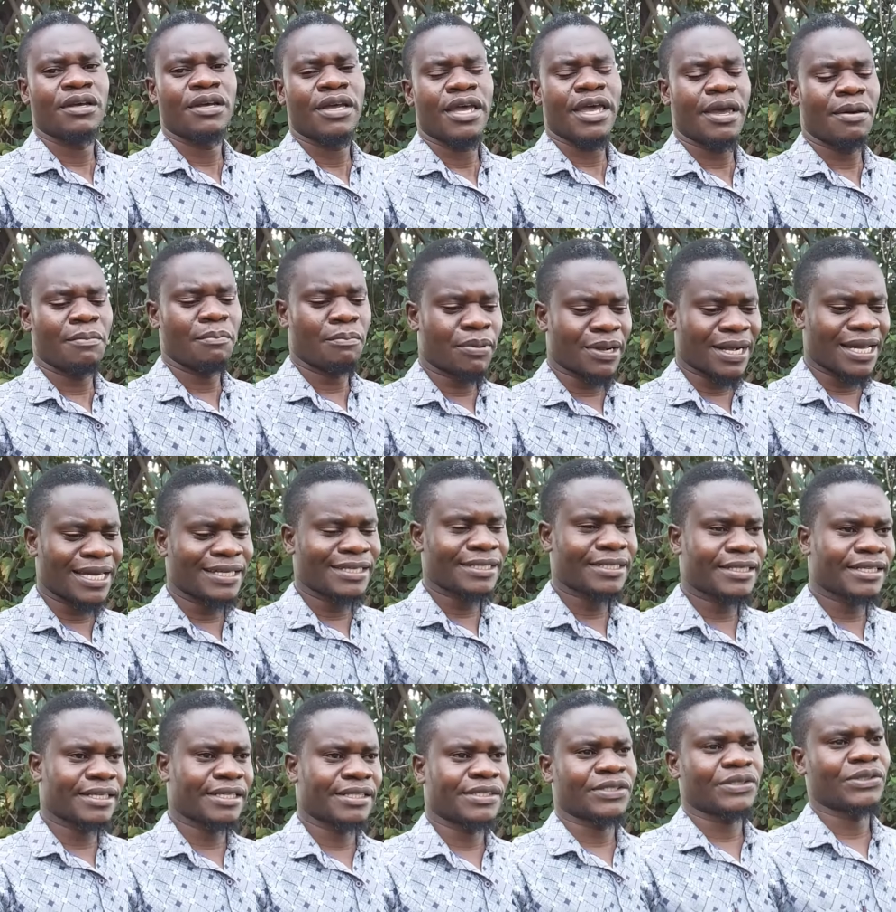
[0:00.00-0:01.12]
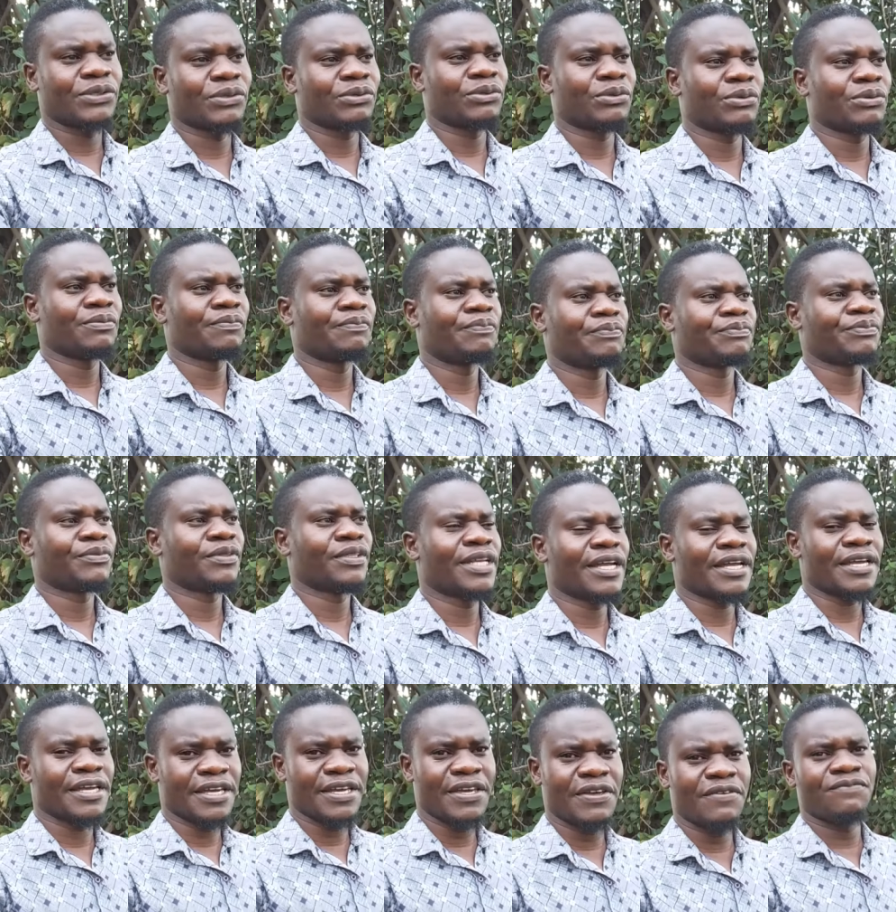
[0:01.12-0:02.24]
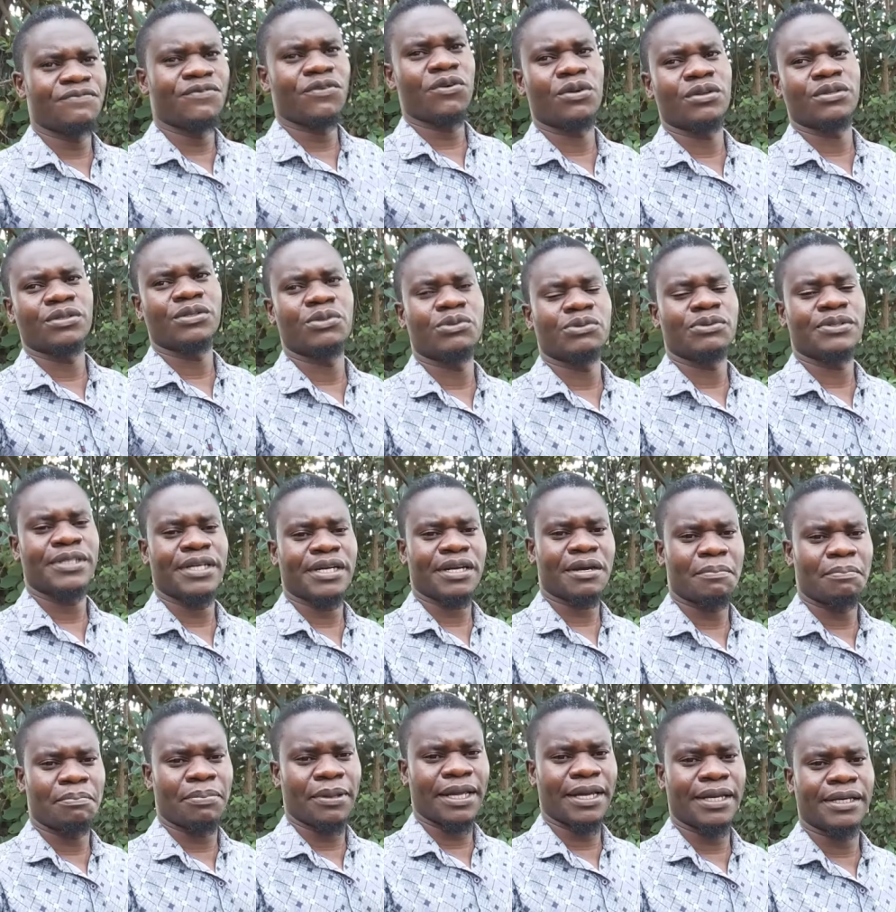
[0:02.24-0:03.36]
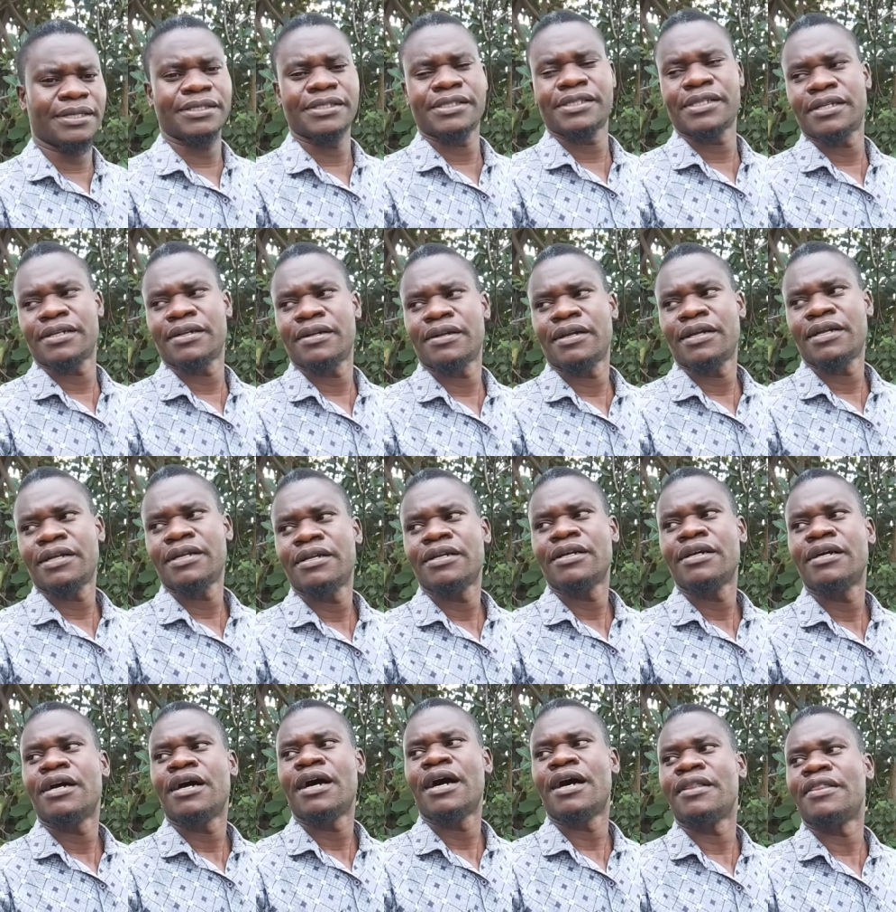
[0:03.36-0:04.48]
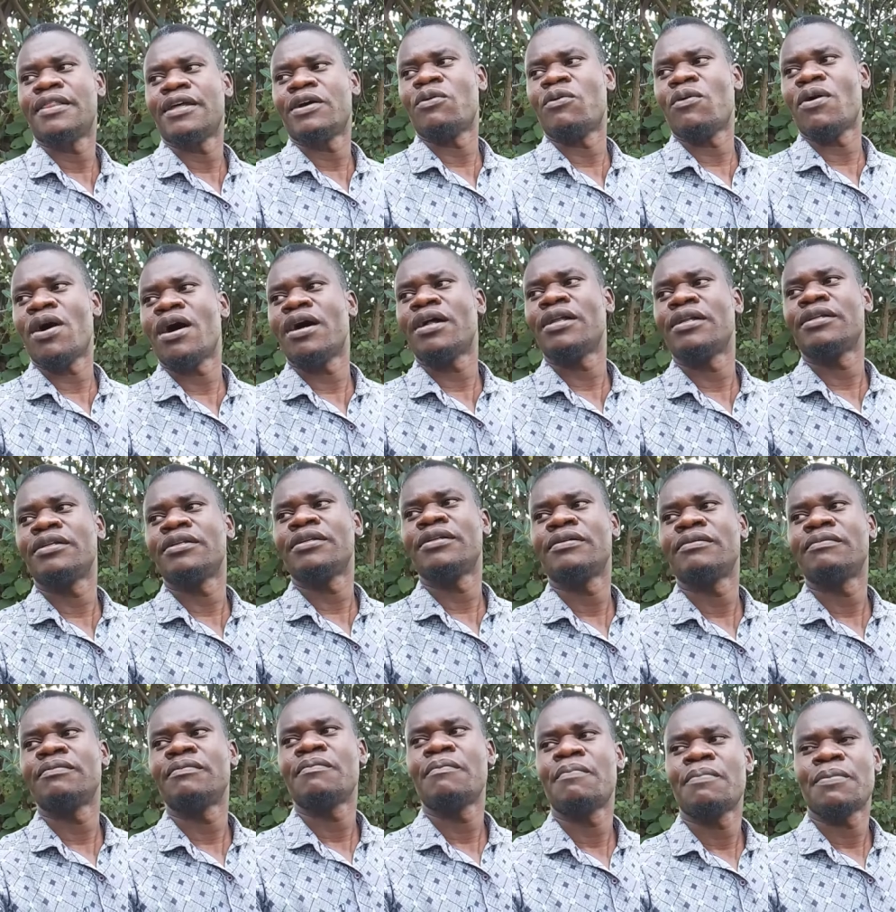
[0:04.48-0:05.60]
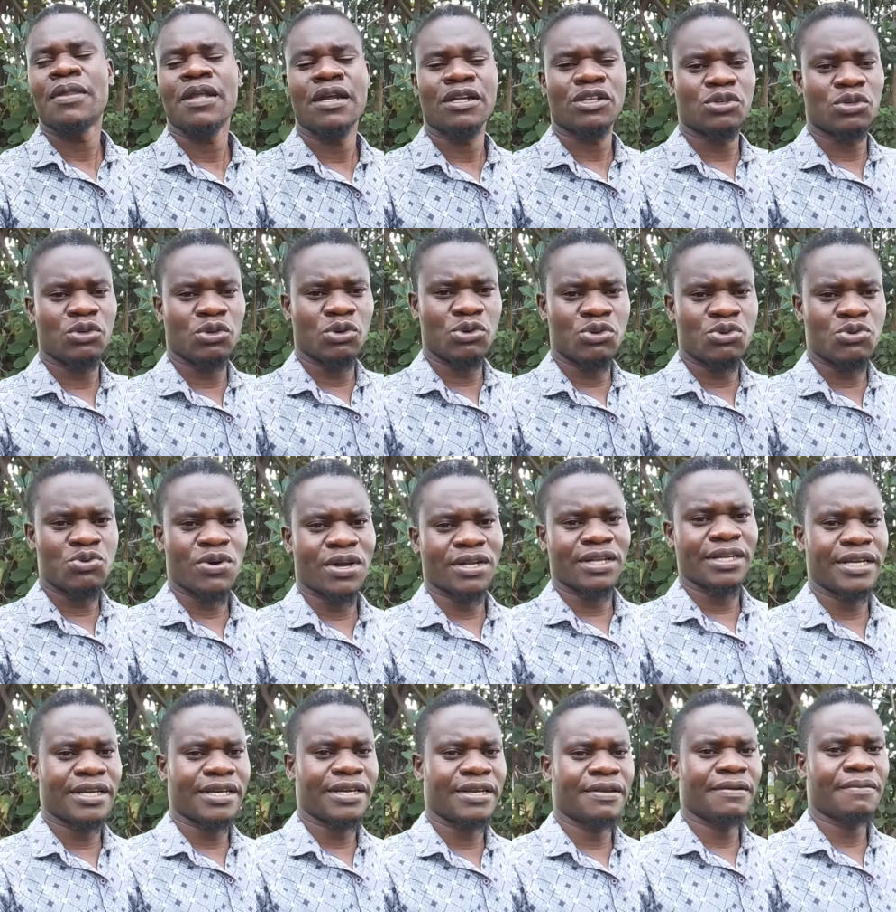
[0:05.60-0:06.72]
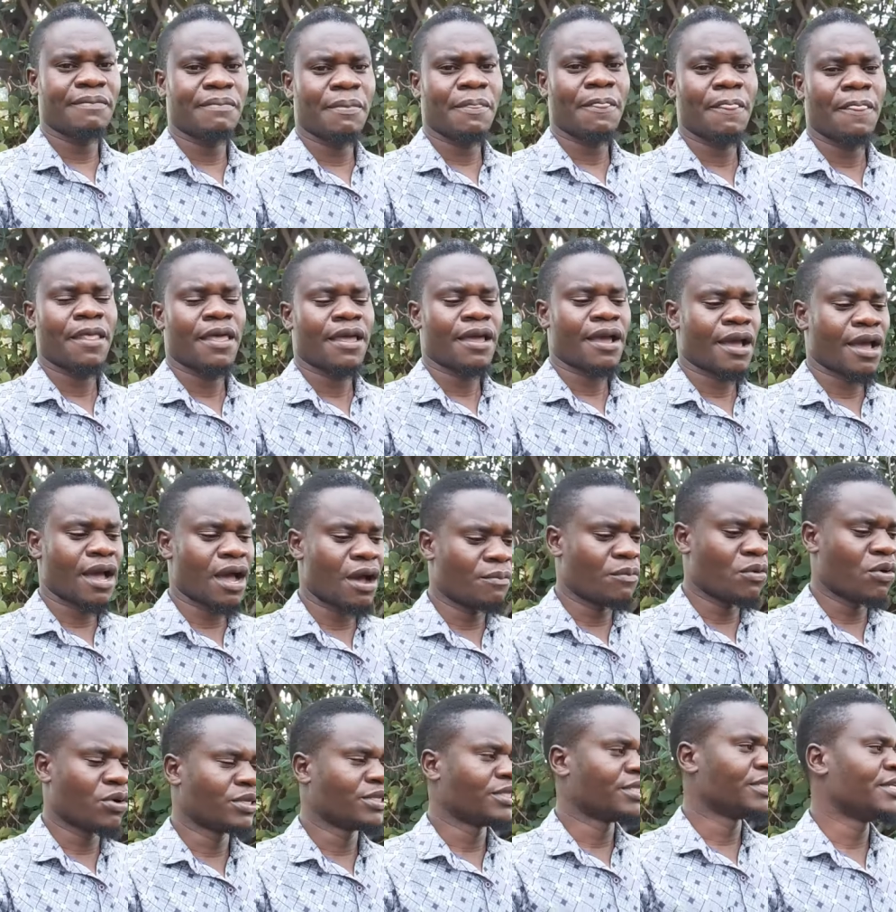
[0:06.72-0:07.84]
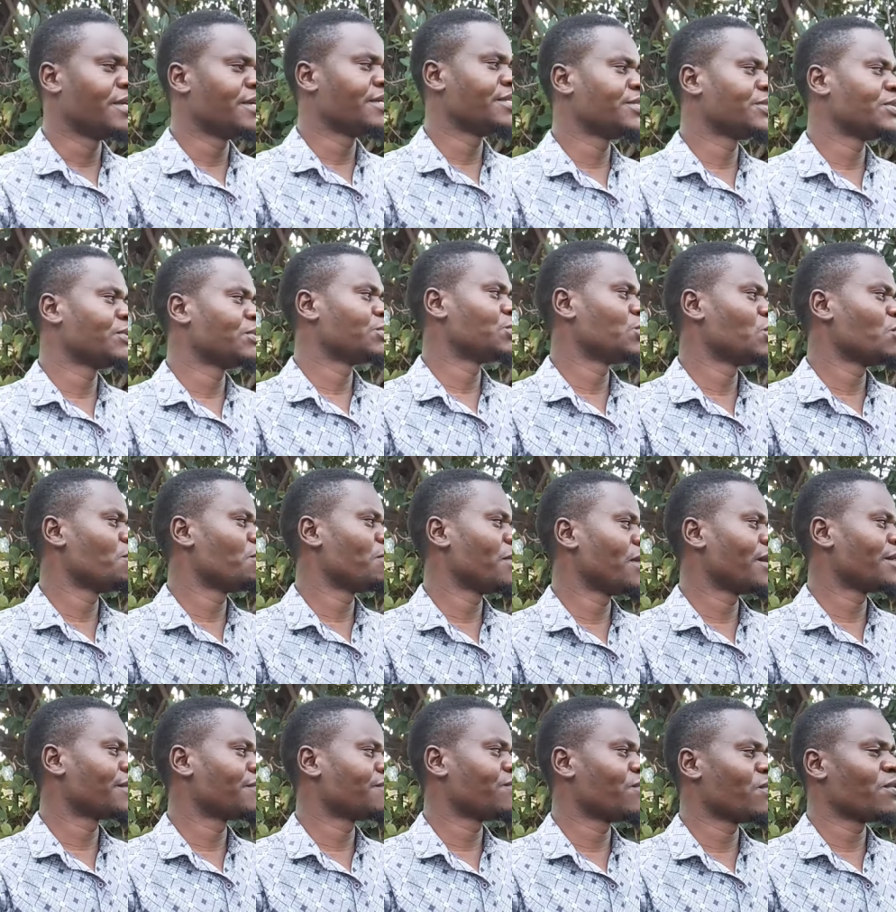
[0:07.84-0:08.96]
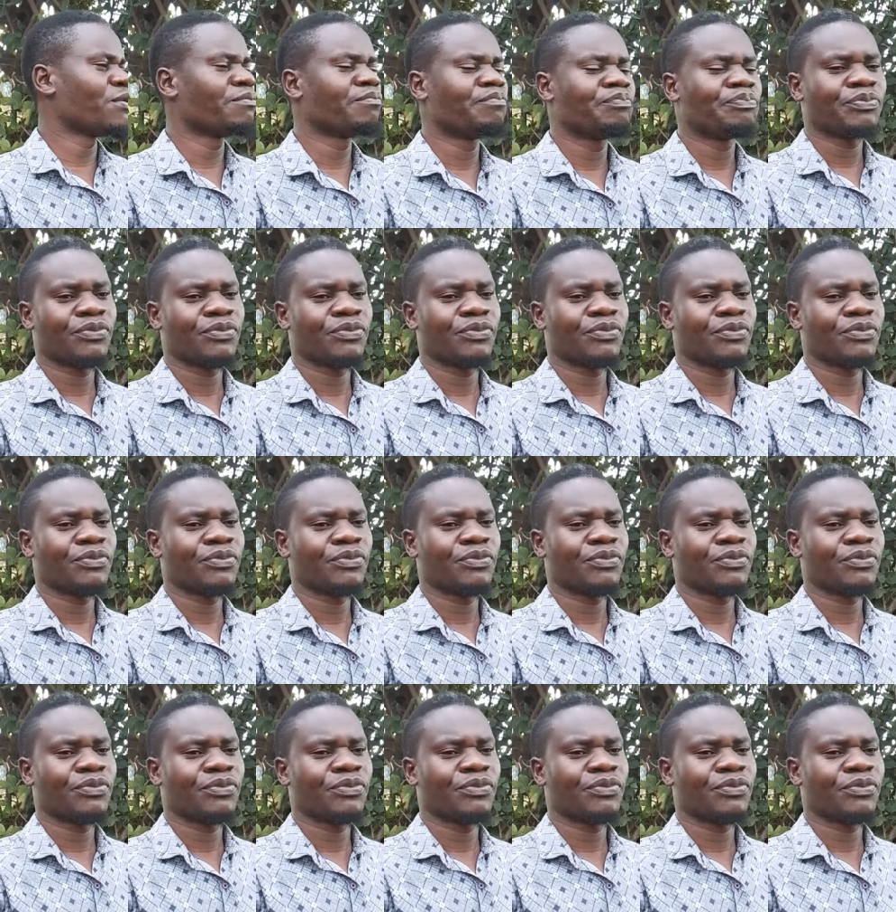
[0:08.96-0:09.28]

embraces, you know, the evil to take place are the one that usually come on this YouTube platform